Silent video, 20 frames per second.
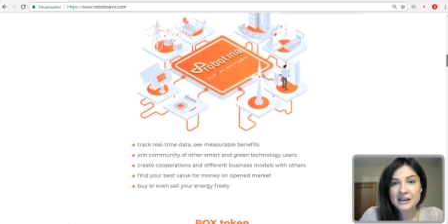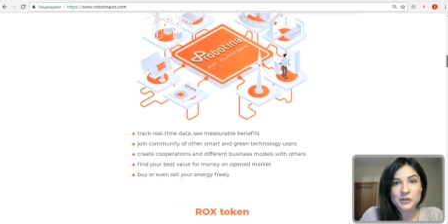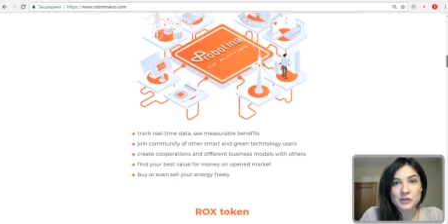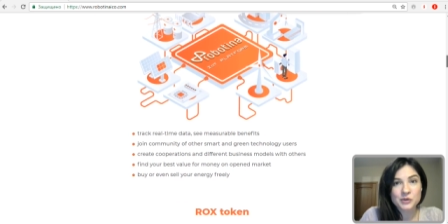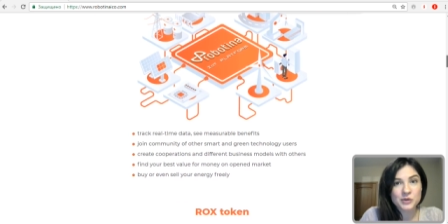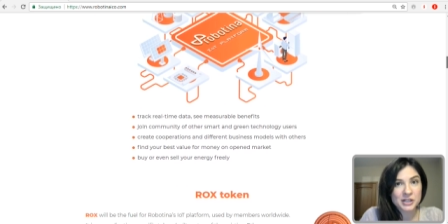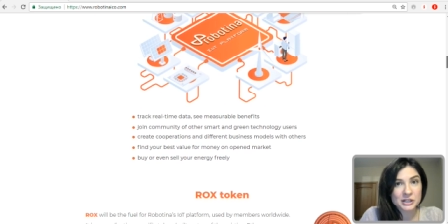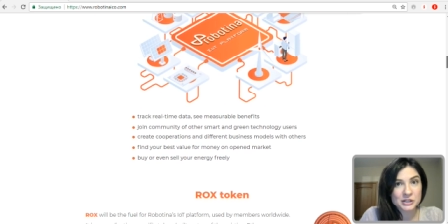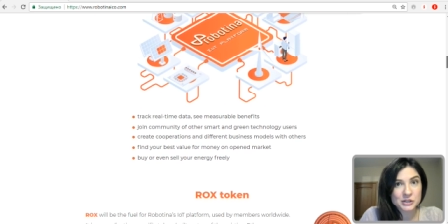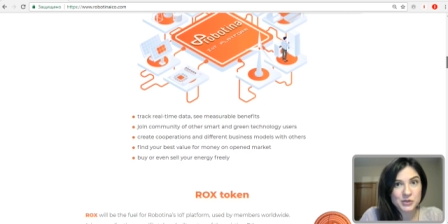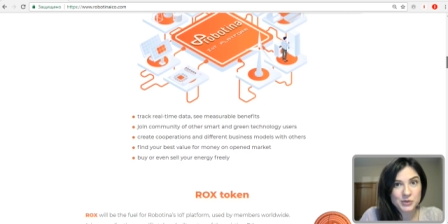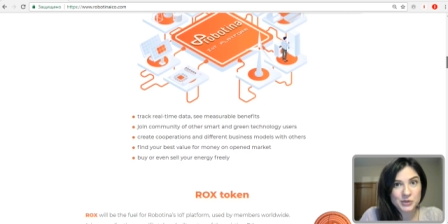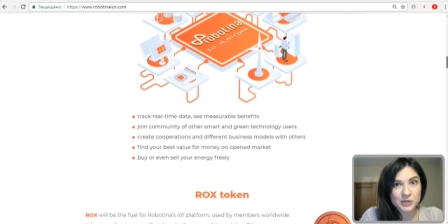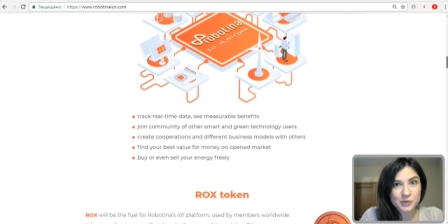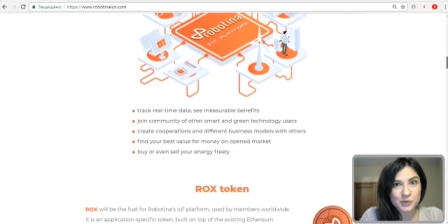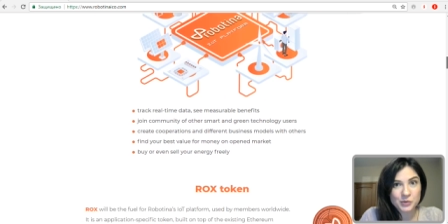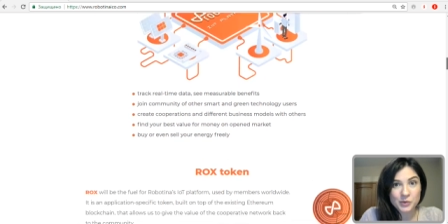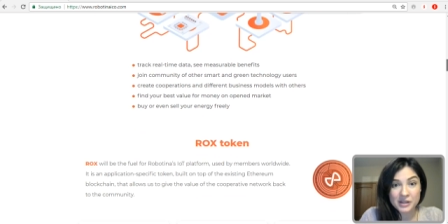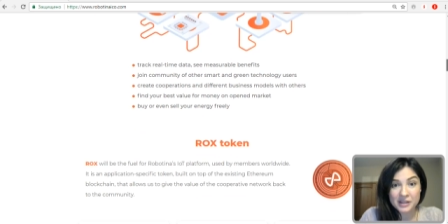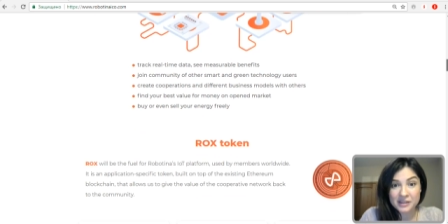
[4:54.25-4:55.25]
you can do
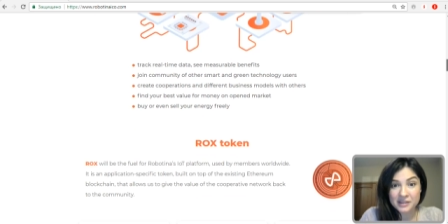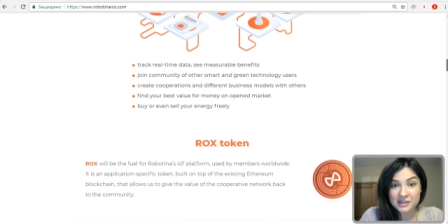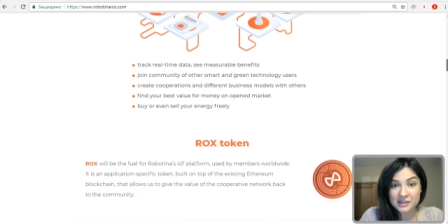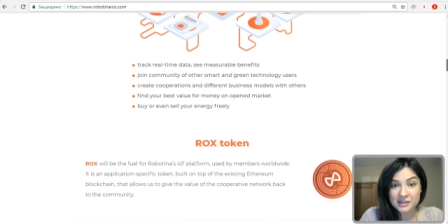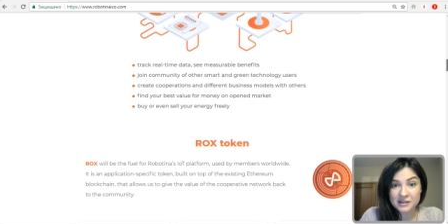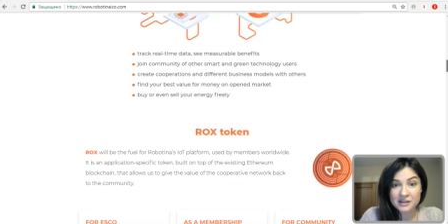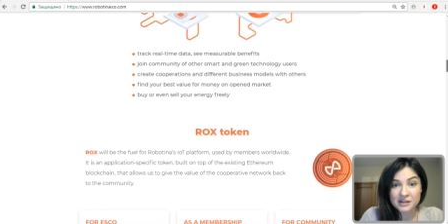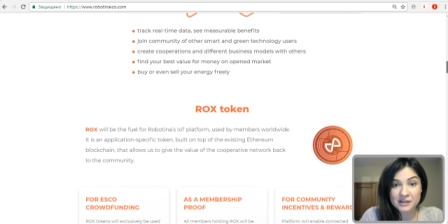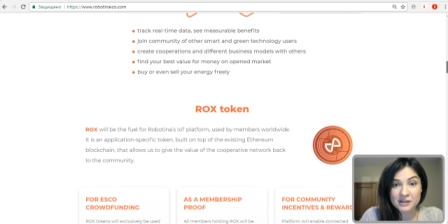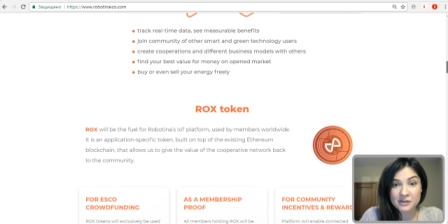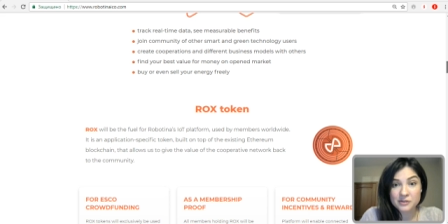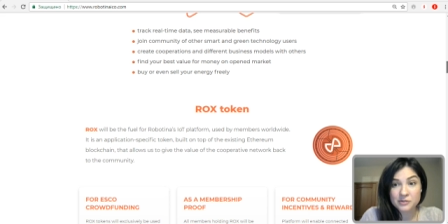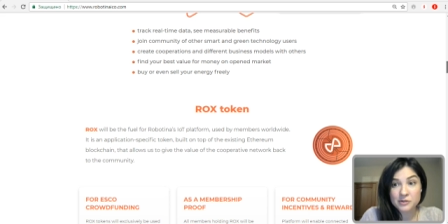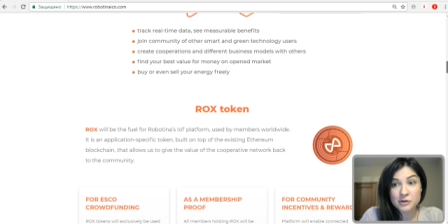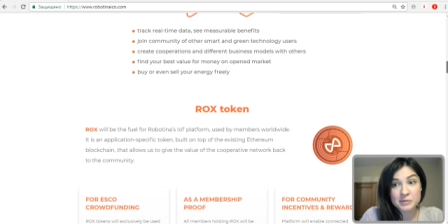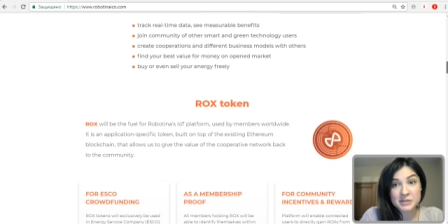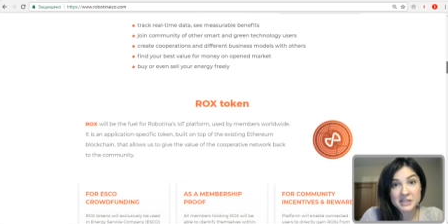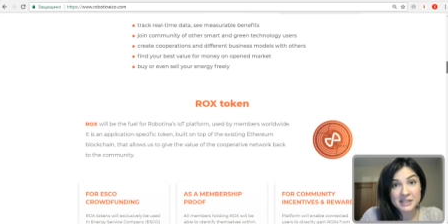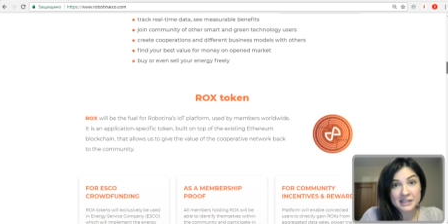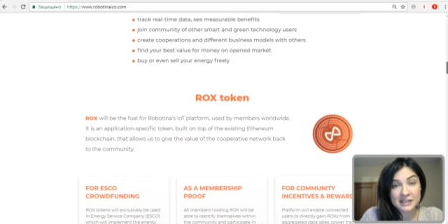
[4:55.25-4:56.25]
it with
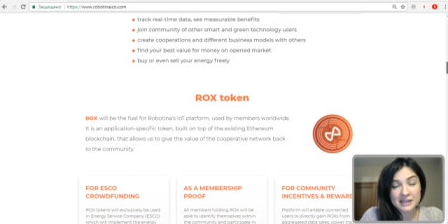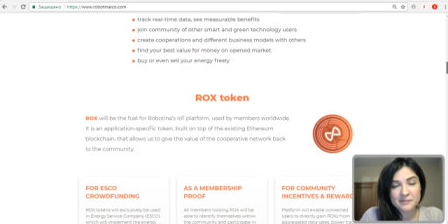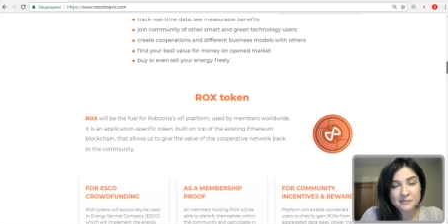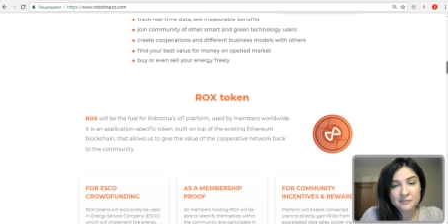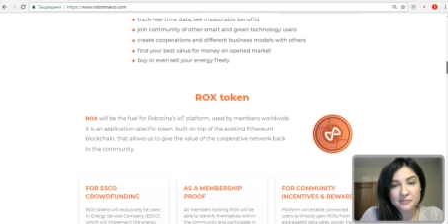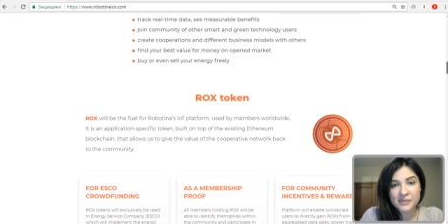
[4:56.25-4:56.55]
Robotina.